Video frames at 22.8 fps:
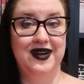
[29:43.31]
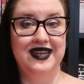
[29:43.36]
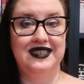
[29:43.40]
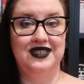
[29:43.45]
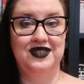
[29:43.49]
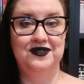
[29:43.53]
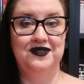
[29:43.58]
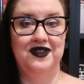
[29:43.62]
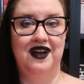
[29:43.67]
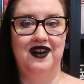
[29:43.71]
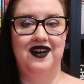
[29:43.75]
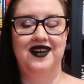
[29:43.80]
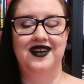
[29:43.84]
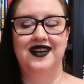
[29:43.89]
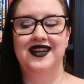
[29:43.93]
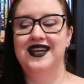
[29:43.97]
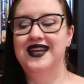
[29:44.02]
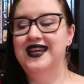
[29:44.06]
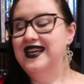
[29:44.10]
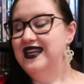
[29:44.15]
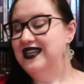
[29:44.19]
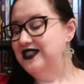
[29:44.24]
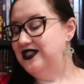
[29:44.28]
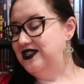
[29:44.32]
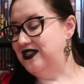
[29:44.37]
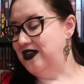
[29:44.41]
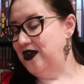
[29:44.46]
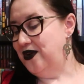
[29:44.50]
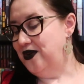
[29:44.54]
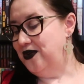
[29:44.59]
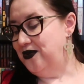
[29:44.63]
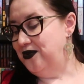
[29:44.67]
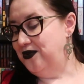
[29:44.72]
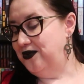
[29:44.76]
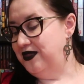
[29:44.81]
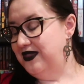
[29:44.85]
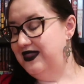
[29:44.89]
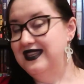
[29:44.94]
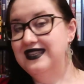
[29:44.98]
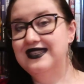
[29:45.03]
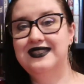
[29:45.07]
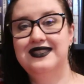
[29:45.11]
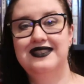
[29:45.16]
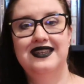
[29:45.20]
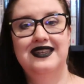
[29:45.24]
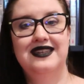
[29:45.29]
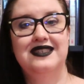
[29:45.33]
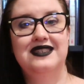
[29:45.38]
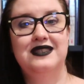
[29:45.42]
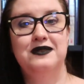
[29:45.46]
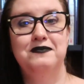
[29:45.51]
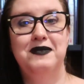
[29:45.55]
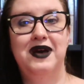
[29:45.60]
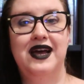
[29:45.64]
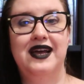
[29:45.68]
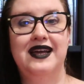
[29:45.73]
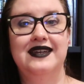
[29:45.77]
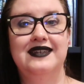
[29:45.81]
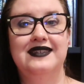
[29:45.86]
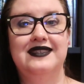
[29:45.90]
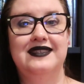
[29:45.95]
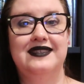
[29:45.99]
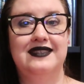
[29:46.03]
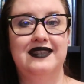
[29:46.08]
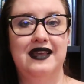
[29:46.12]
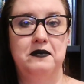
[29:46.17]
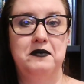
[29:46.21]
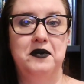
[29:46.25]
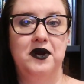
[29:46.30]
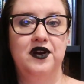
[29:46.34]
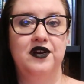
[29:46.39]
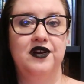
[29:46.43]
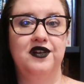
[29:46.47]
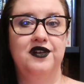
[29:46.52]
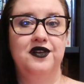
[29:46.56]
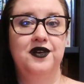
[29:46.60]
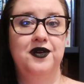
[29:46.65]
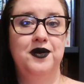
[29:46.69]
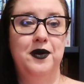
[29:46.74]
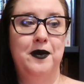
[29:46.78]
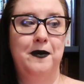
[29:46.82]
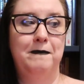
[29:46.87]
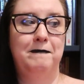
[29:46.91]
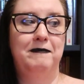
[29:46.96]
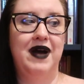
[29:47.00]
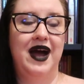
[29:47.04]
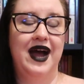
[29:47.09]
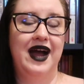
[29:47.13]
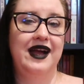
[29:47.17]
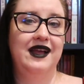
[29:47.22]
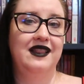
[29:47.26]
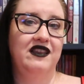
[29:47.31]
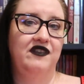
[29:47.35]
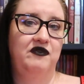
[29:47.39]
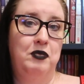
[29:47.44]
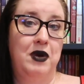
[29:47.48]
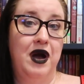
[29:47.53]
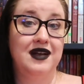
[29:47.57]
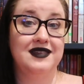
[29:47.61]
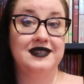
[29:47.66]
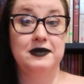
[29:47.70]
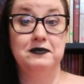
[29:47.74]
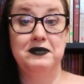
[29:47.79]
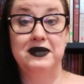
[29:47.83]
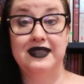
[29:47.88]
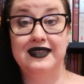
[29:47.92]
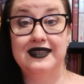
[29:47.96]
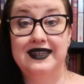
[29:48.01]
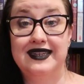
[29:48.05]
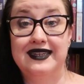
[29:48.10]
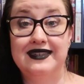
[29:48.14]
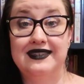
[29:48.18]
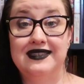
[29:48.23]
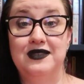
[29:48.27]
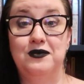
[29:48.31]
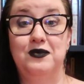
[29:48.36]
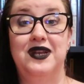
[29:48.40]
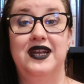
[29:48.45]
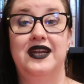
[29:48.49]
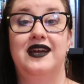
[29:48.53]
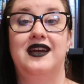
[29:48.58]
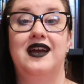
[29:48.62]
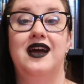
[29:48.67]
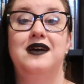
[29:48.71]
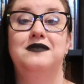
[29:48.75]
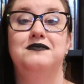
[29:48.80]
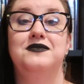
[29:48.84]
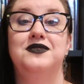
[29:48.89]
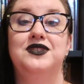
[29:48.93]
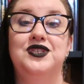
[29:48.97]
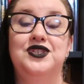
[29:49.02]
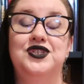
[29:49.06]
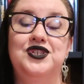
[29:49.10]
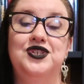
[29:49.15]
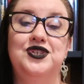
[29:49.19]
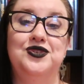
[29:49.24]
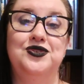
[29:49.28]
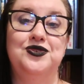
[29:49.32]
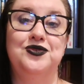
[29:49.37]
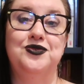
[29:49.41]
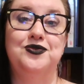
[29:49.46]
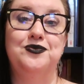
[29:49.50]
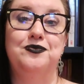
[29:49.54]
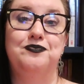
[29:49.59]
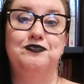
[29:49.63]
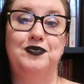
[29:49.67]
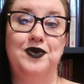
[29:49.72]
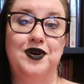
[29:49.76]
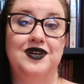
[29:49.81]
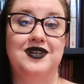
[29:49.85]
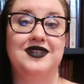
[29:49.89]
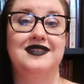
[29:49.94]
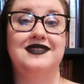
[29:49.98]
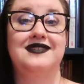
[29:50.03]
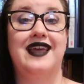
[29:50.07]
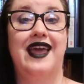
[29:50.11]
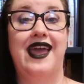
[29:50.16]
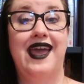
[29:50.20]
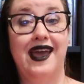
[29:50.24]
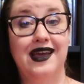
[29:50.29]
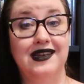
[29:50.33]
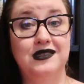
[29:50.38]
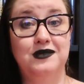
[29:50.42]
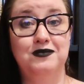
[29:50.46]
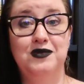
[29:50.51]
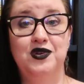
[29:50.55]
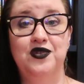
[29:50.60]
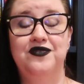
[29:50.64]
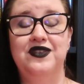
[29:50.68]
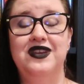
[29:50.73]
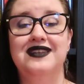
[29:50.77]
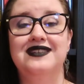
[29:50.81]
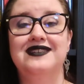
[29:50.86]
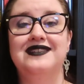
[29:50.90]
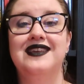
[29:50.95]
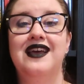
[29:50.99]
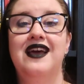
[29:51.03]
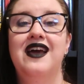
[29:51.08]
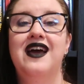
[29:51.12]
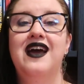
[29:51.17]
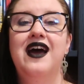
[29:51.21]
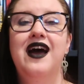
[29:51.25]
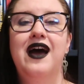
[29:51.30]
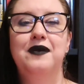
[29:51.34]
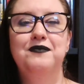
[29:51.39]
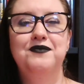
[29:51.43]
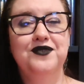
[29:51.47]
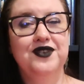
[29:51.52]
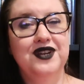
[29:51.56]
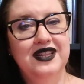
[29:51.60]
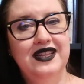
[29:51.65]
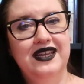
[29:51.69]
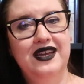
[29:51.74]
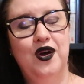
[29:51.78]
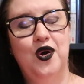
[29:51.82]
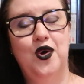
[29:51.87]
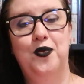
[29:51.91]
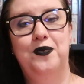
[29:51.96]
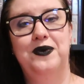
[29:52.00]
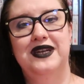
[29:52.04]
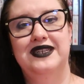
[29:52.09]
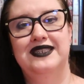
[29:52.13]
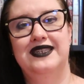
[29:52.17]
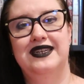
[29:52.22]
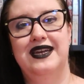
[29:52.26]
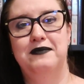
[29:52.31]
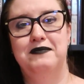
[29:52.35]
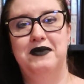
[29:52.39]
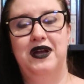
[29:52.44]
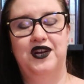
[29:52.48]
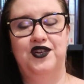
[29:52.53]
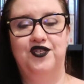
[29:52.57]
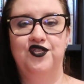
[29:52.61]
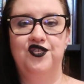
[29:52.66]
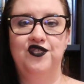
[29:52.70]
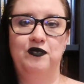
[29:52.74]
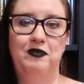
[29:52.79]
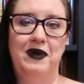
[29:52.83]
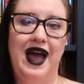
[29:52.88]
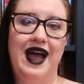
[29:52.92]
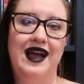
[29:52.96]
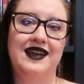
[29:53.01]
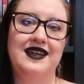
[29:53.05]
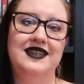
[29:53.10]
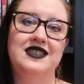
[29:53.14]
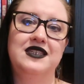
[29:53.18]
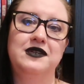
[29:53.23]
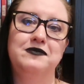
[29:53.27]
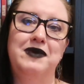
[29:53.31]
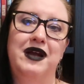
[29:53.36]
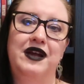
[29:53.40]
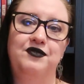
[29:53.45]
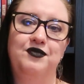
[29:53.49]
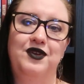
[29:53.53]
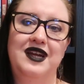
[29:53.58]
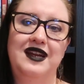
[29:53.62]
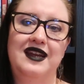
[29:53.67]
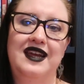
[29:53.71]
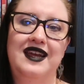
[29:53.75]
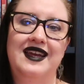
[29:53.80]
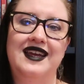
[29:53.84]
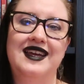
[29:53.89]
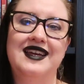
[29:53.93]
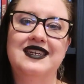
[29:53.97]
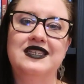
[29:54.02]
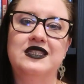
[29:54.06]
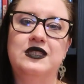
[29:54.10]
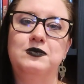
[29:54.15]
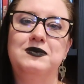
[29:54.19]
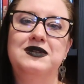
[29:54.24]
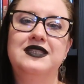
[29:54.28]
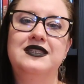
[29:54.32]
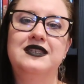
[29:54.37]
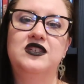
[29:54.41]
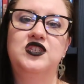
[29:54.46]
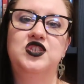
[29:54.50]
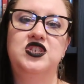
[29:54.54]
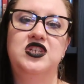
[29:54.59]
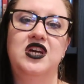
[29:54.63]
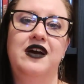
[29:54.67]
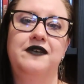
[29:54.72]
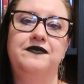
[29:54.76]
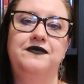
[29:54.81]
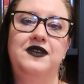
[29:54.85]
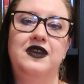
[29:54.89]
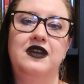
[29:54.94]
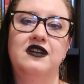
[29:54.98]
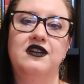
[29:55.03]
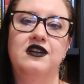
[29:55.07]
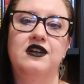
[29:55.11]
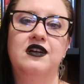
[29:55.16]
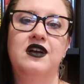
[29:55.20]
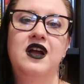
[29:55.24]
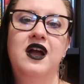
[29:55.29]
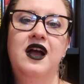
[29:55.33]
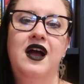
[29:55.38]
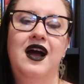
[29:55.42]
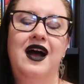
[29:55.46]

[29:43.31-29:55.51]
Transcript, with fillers: way too long. So this is my summer pile of possibilities when it comes to books and movies. I'm really hoping to get my groove back into my reading. It's been such a tough year.